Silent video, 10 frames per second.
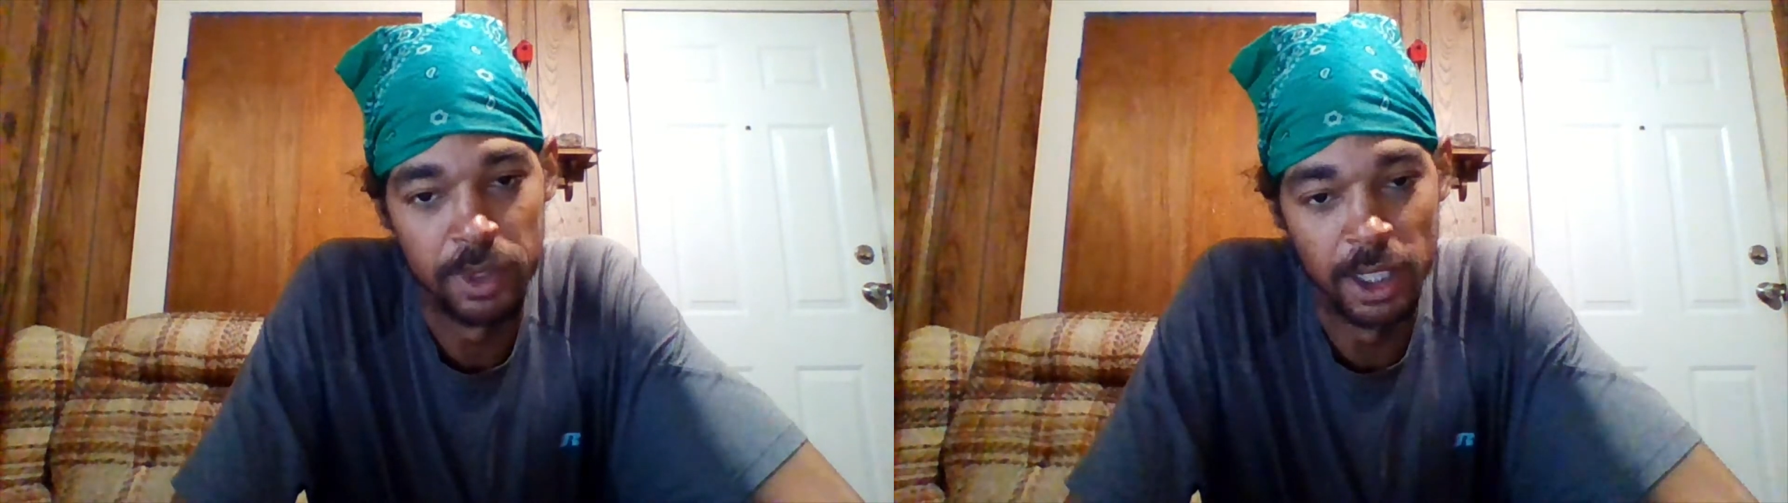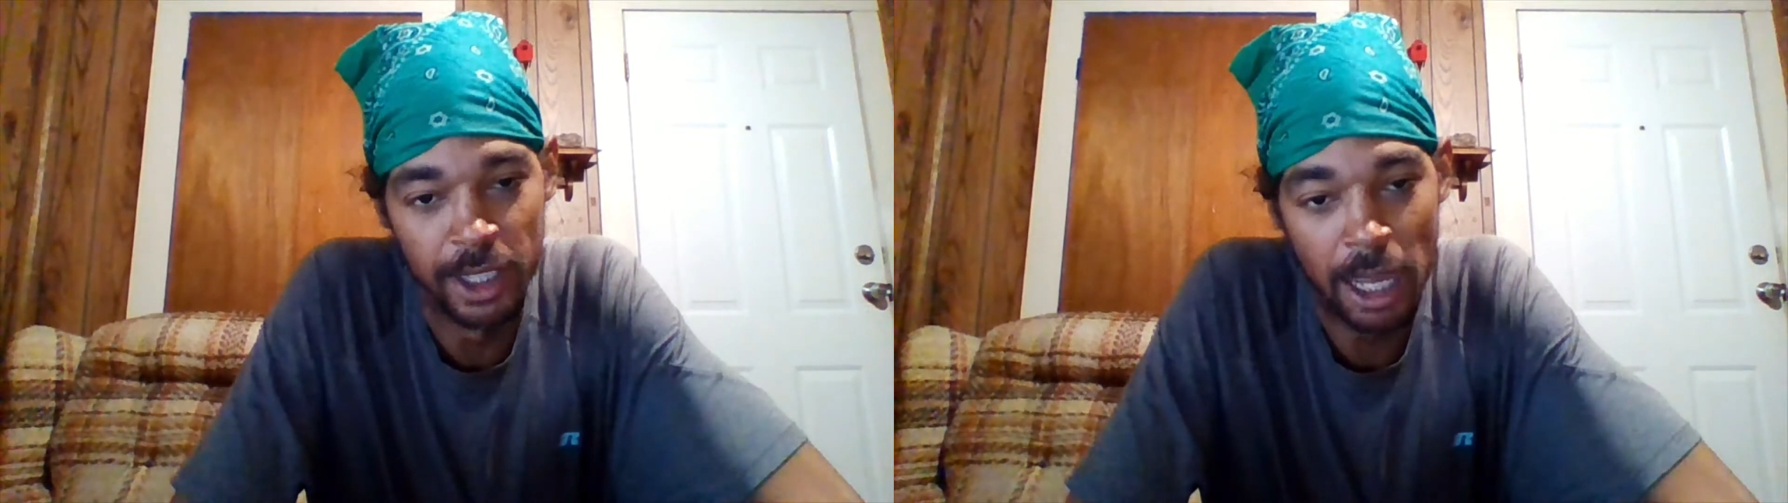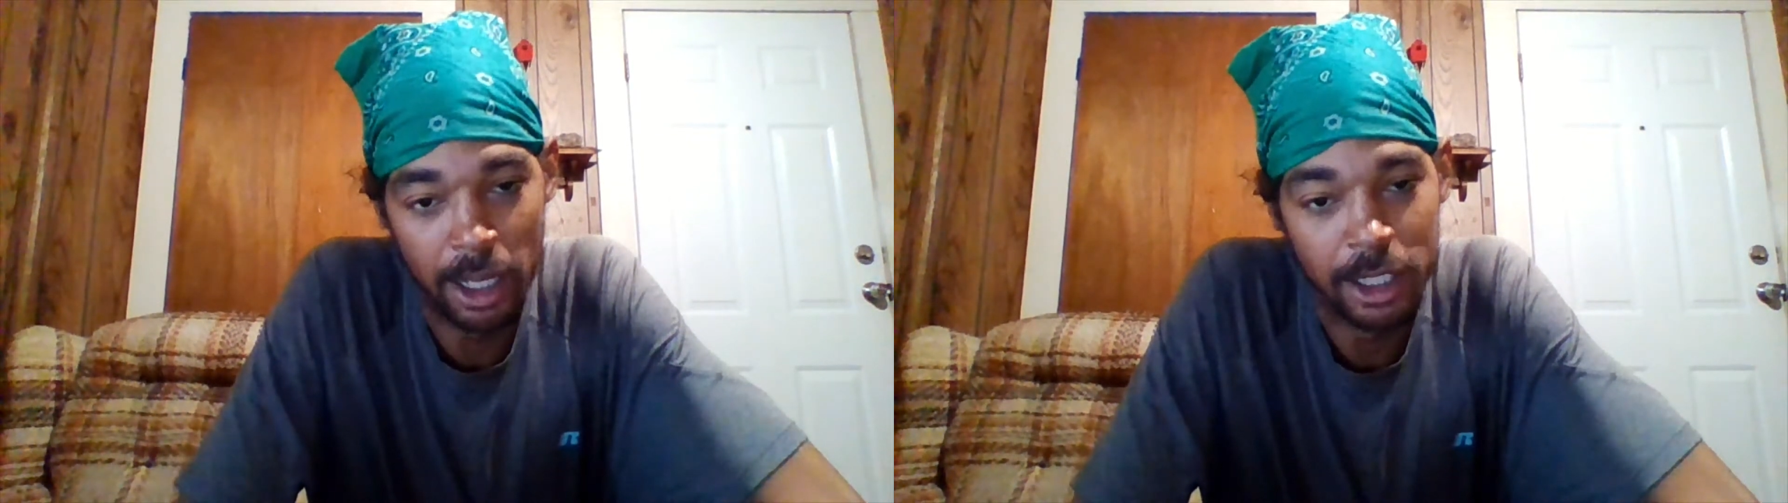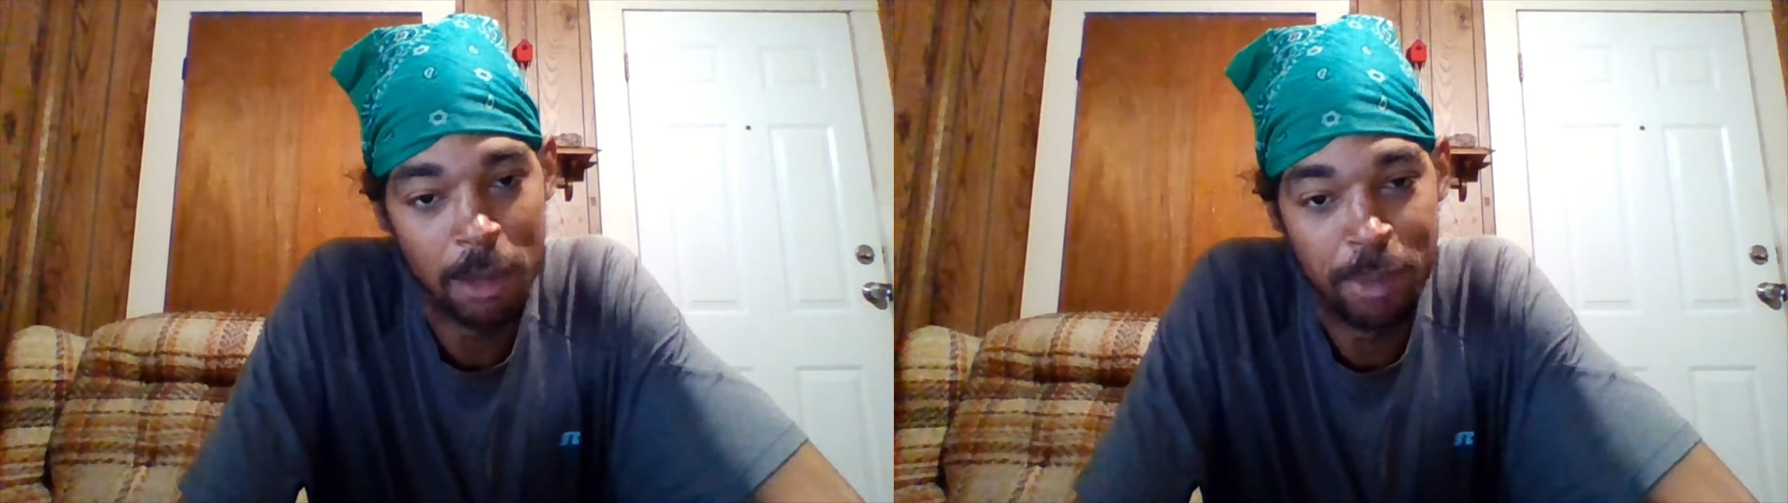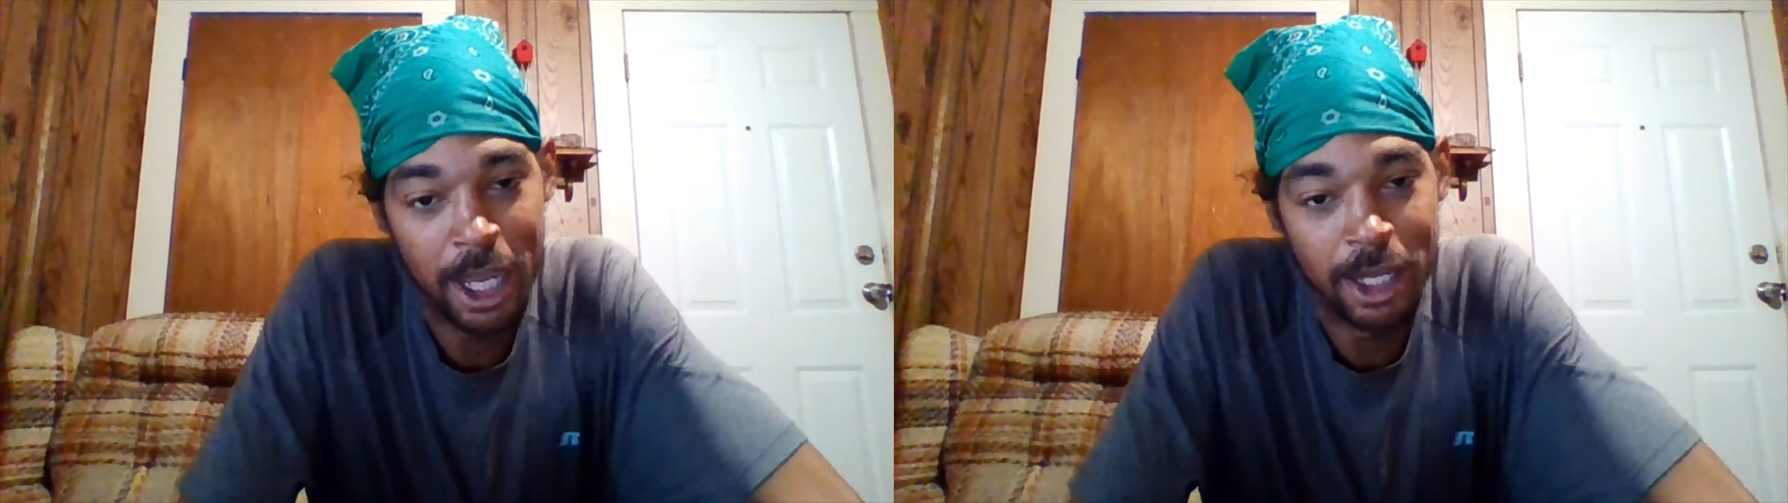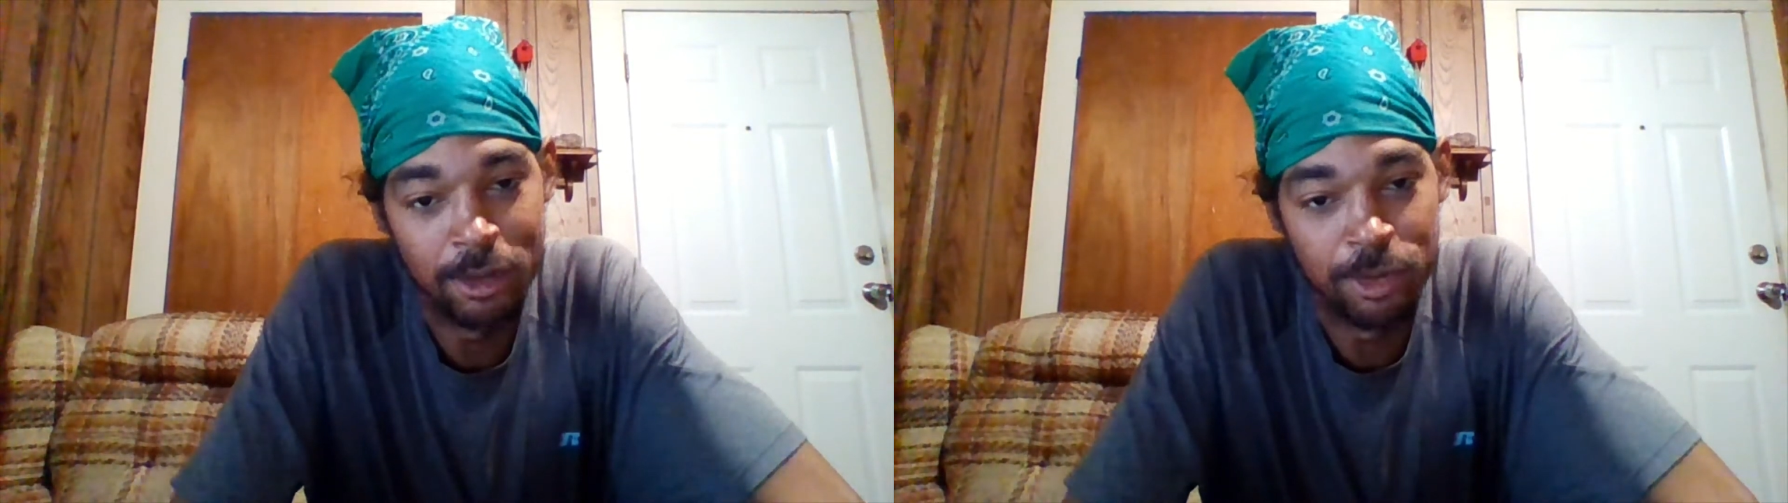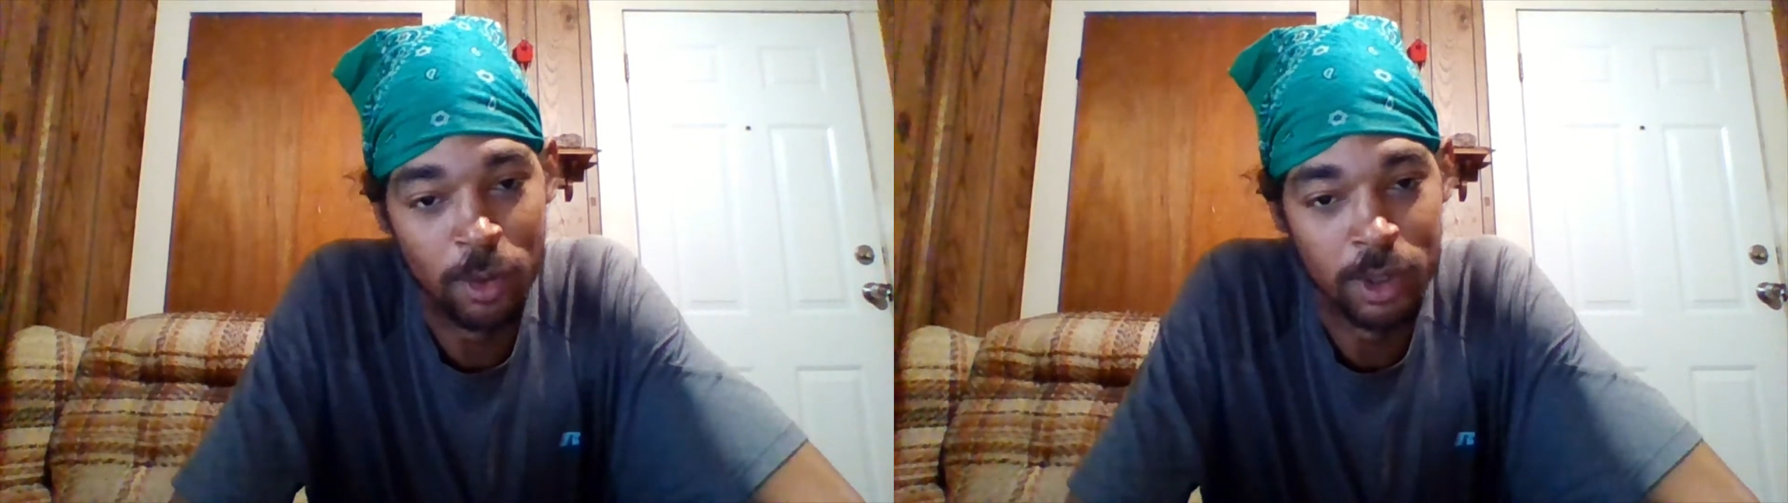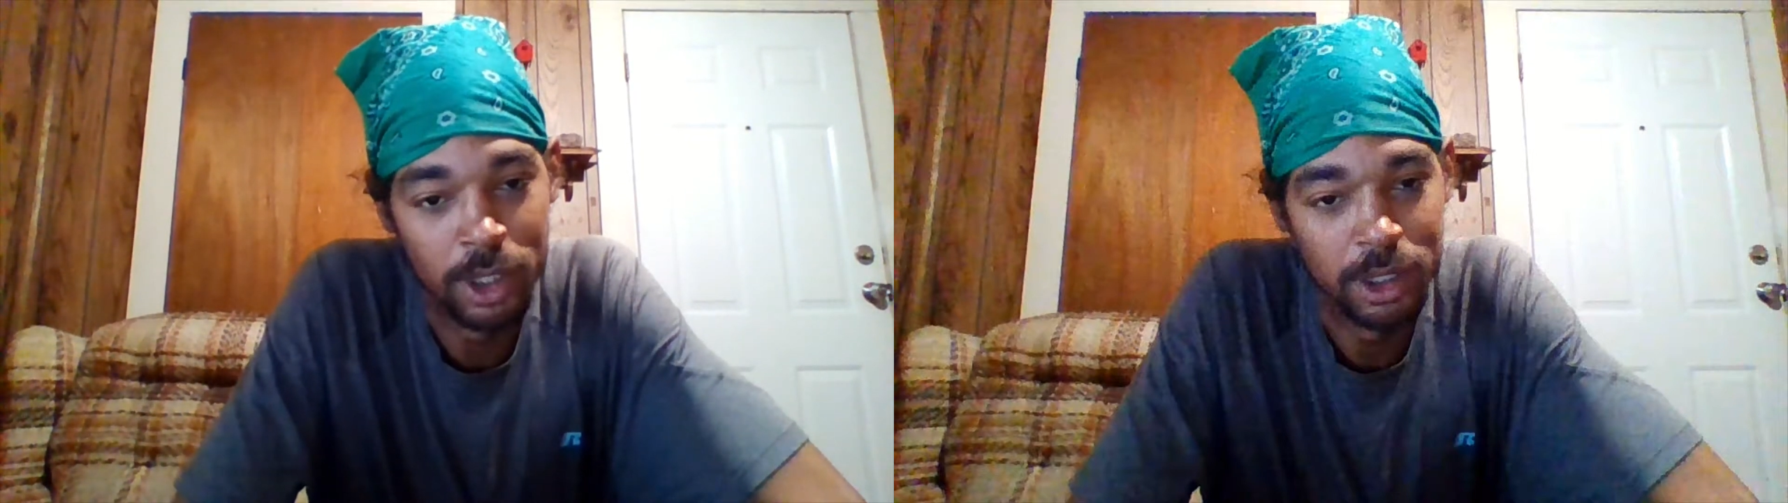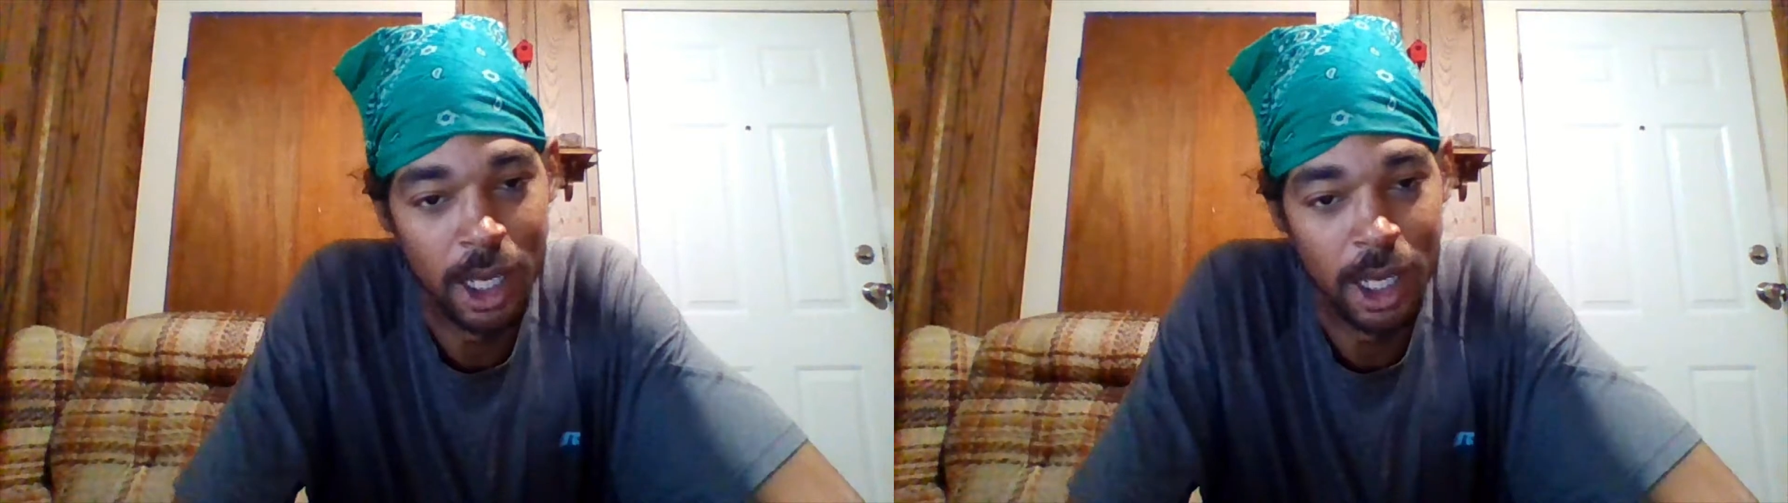and I paid for it.